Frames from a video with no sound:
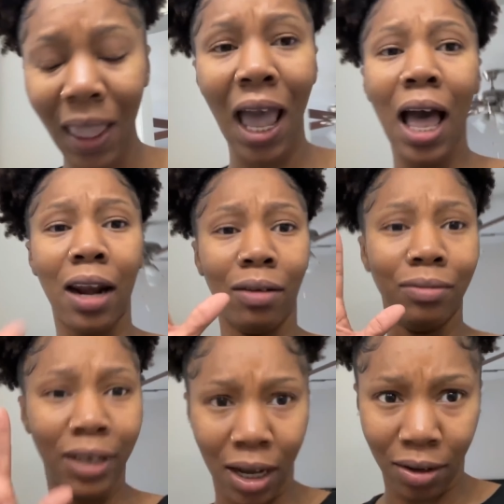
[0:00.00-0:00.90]
I
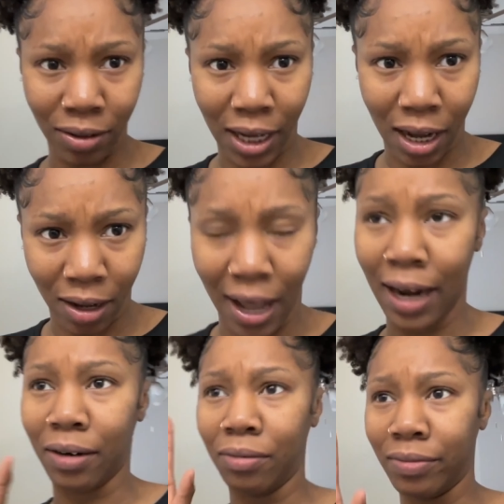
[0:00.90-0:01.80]
don't know, y'all.
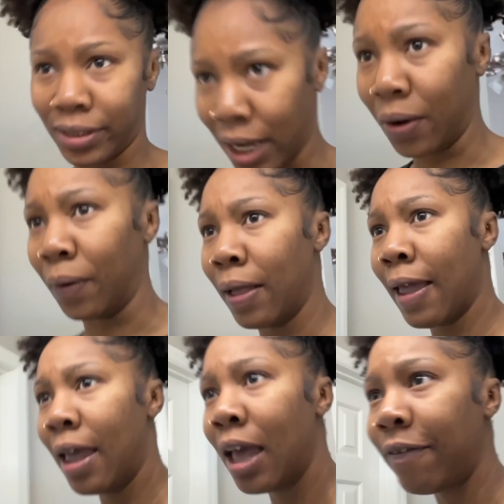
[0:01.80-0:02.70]
I don't know.
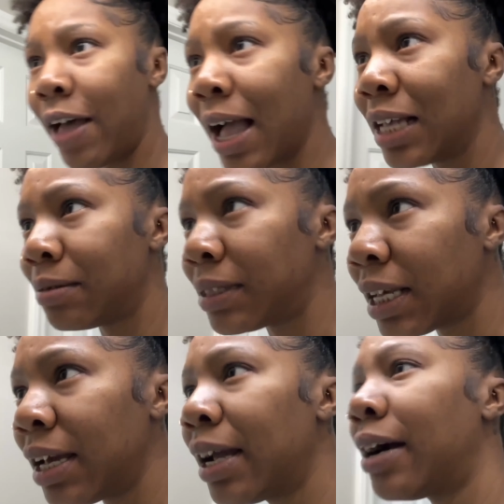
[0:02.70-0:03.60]
If y'all got some
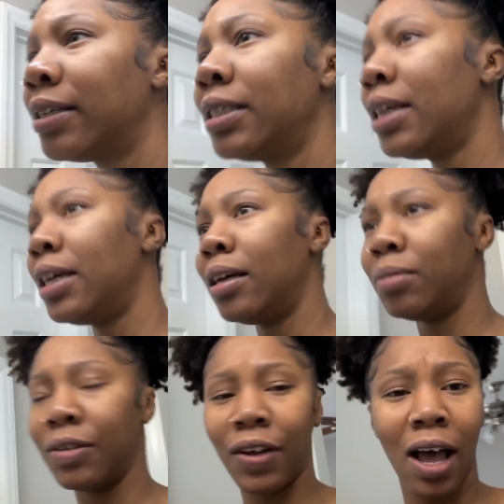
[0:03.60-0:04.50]
skincare
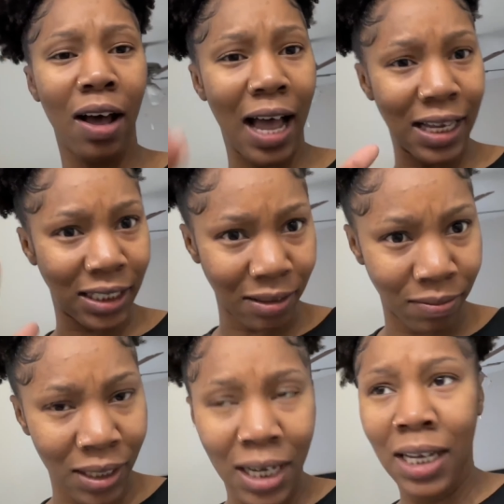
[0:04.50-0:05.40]
tips, if y'all got
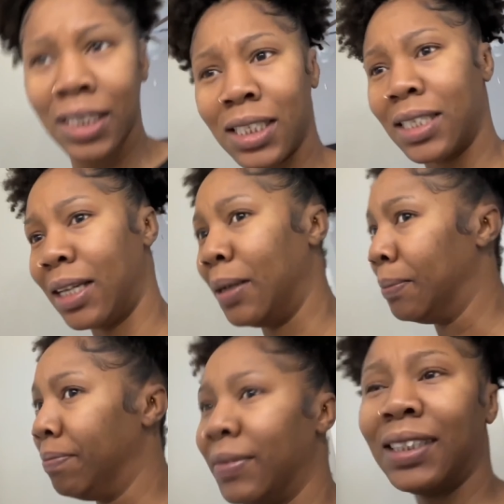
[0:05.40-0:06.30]
some
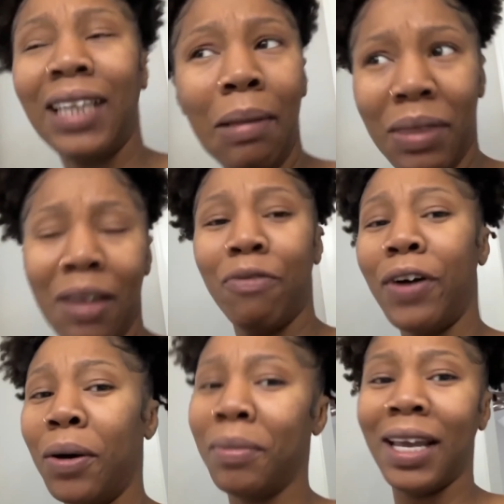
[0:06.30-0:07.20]
some something
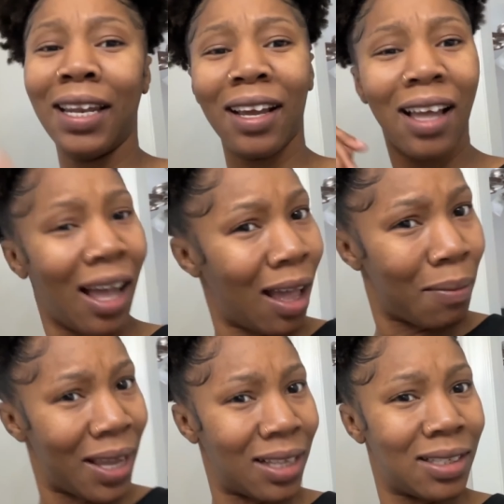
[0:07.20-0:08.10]
for me in the
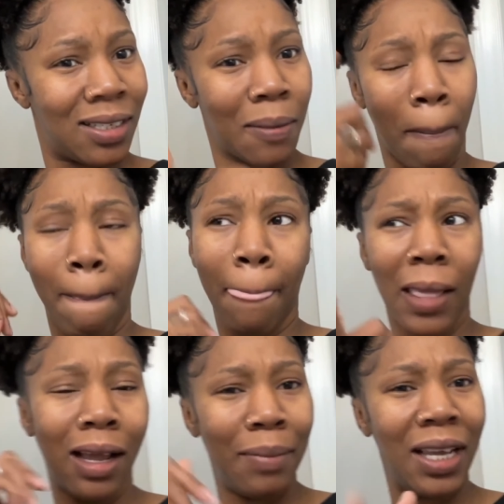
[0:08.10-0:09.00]
comments.
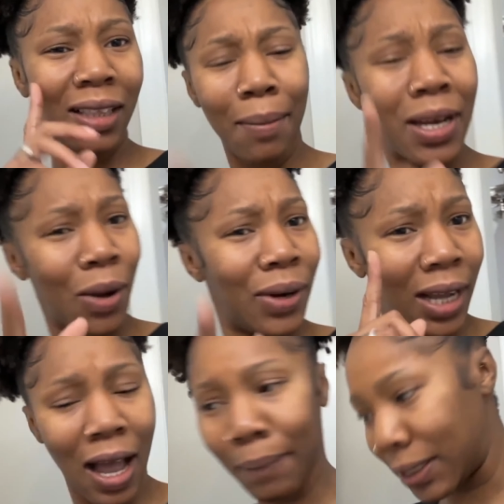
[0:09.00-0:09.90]
I mean, let me know in the
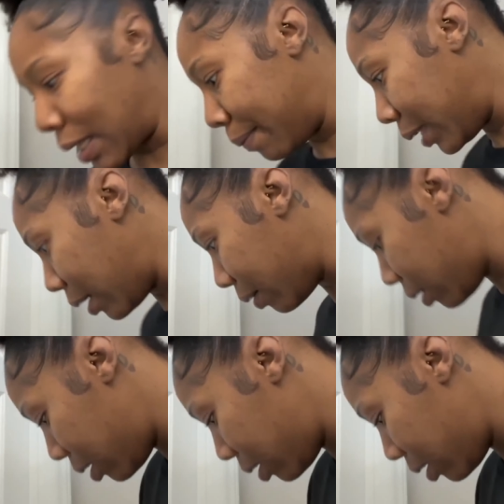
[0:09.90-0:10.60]
comments down below.